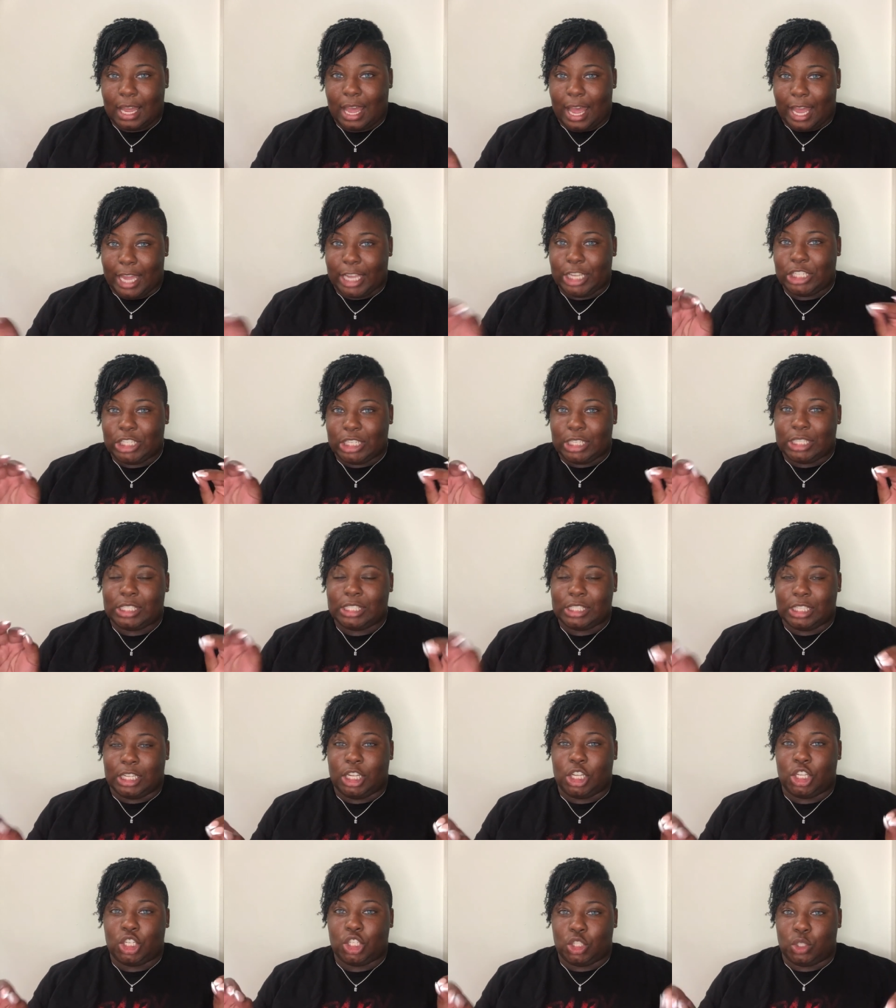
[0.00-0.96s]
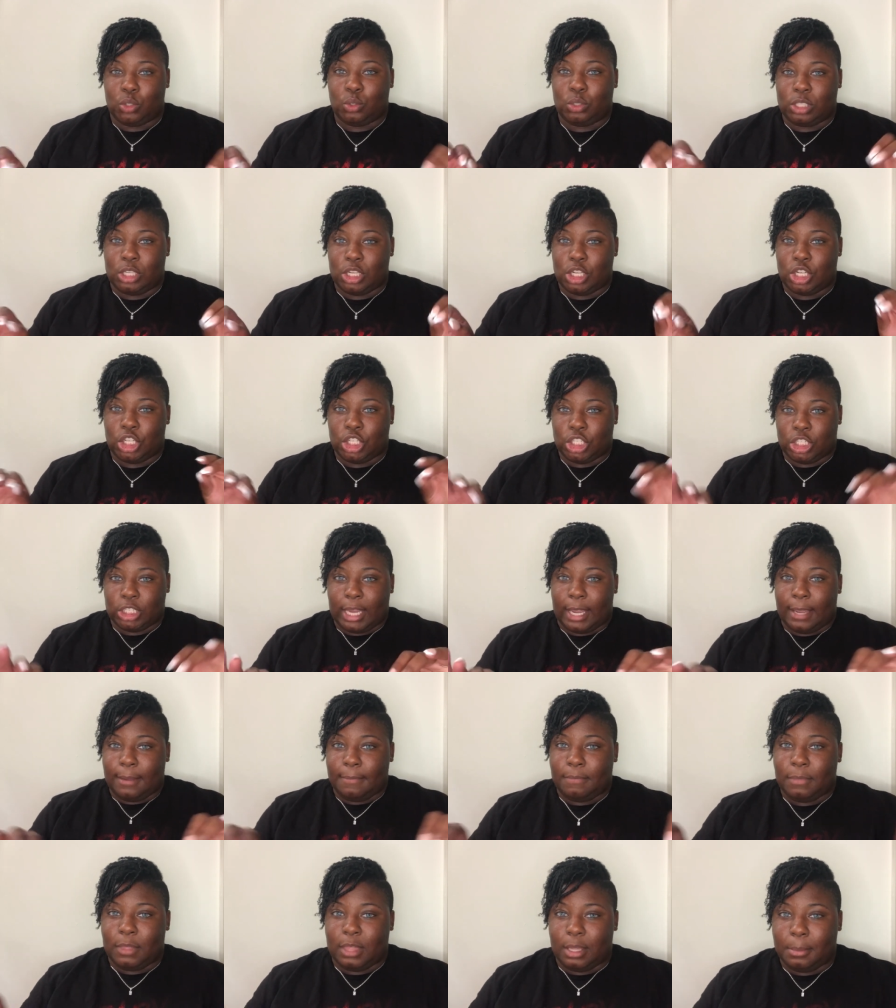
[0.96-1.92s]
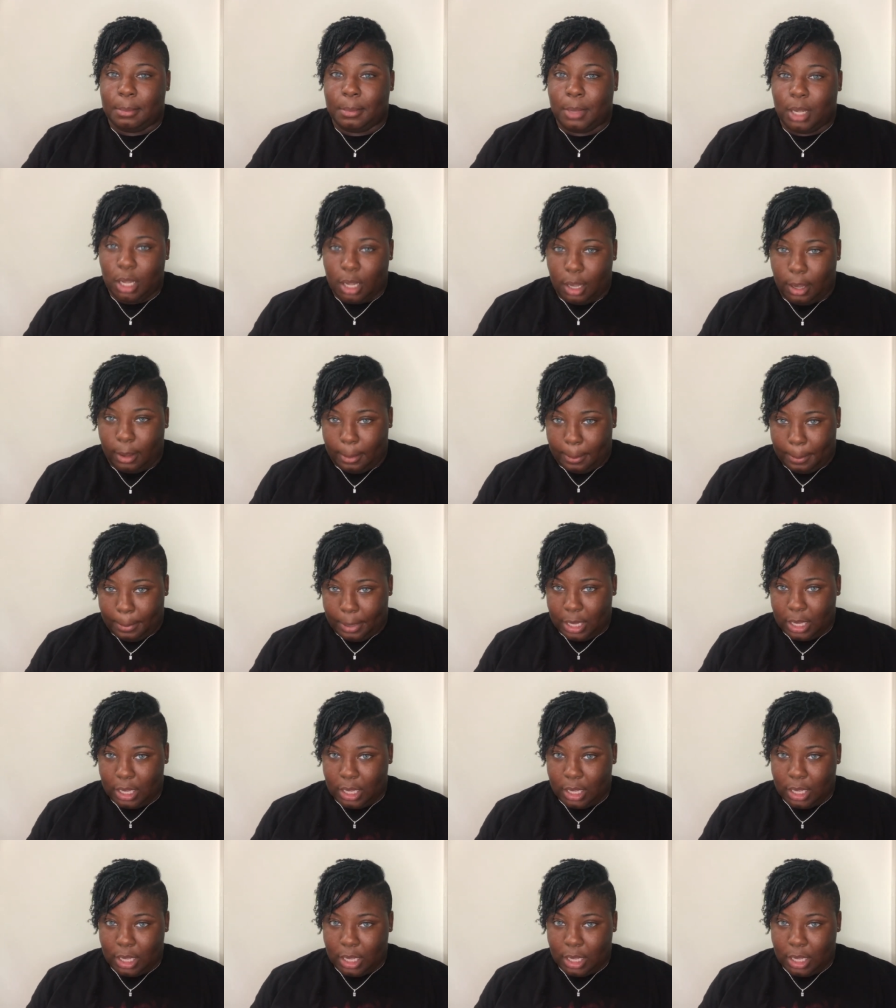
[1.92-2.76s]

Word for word: I just need you to shape them up